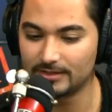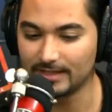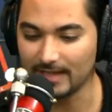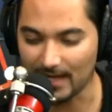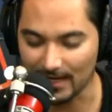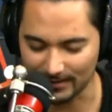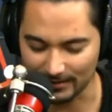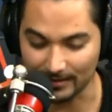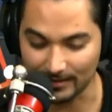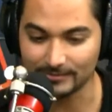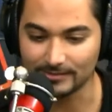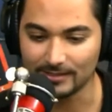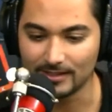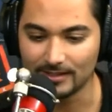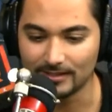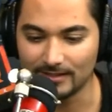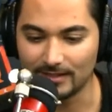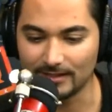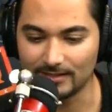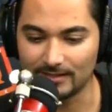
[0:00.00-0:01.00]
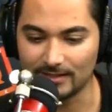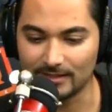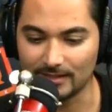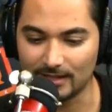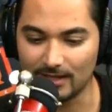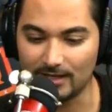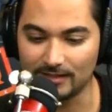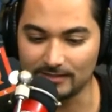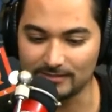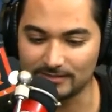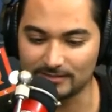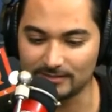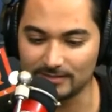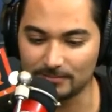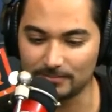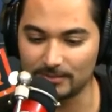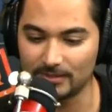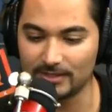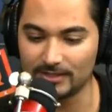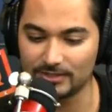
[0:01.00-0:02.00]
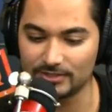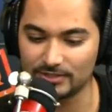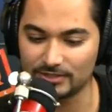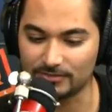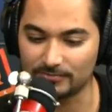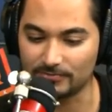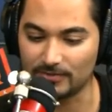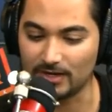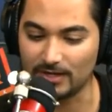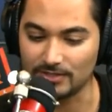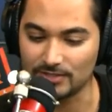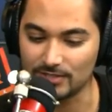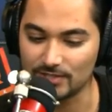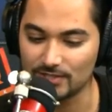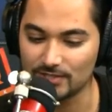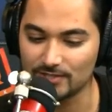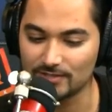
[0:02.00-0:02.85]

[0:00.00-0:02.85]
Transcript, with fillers: The Allies. They think us, the British, the French.